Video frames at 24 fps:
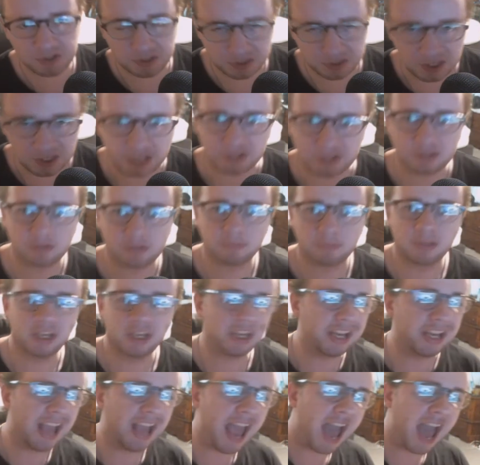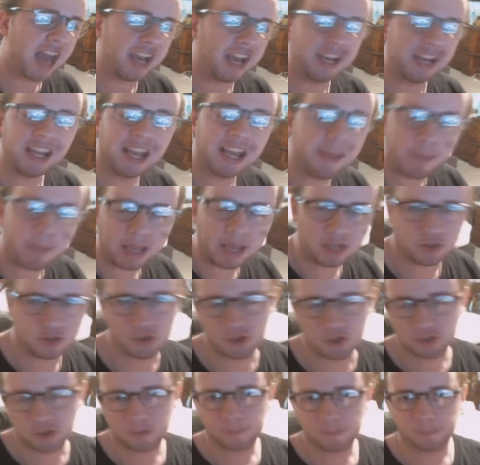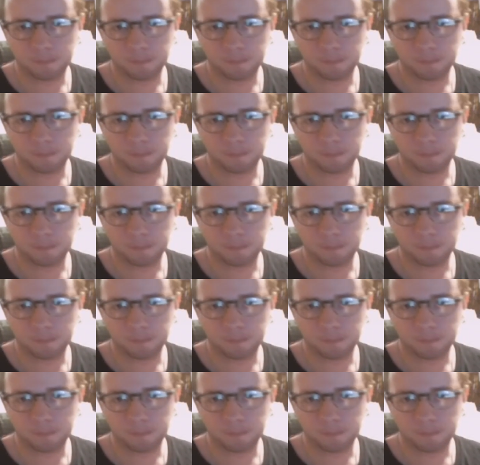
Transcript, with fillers: is this: he had an image.